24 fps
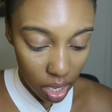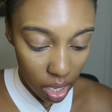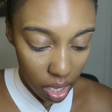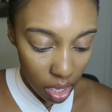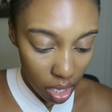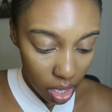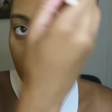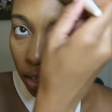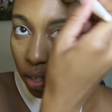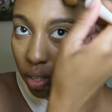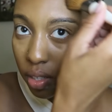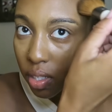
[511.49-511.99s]

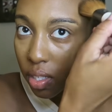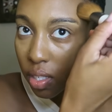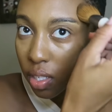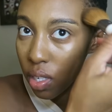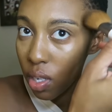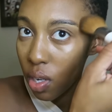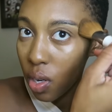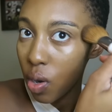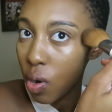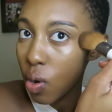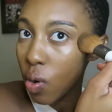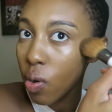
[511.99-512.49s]
Start to
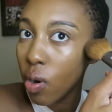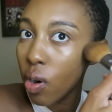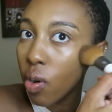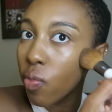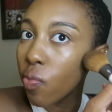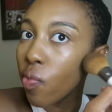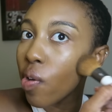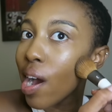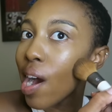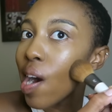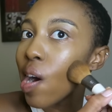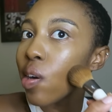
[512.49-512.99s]
go
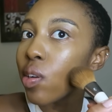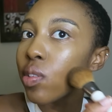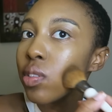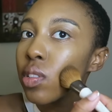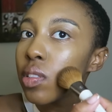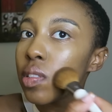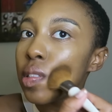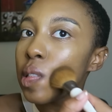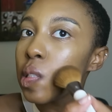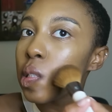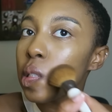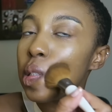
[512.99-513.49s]
around
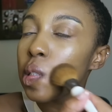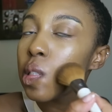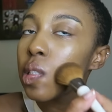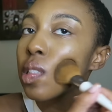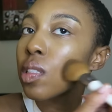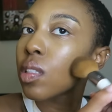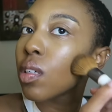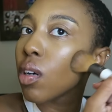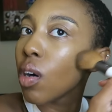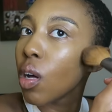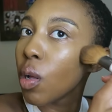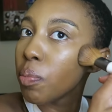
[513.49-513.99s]
to just
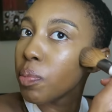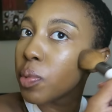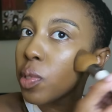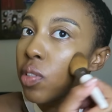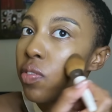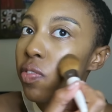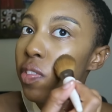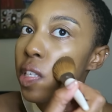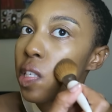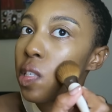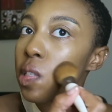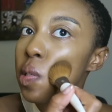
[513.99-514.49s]
sculpt your
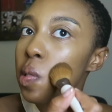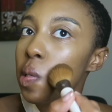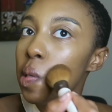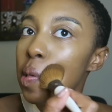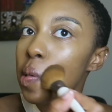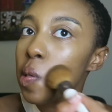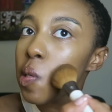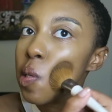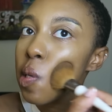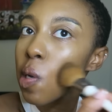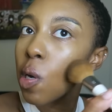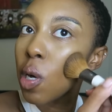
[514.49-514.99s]
face.
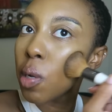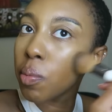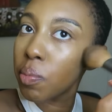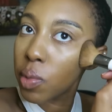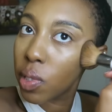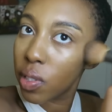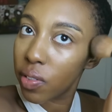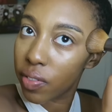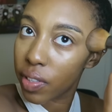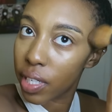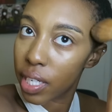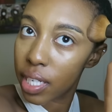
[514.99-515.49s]
Sculpt
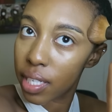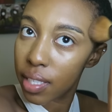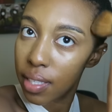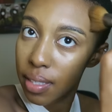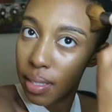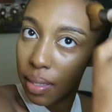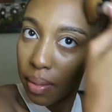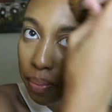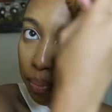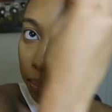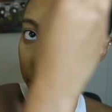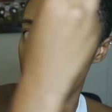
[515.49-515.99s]
your face.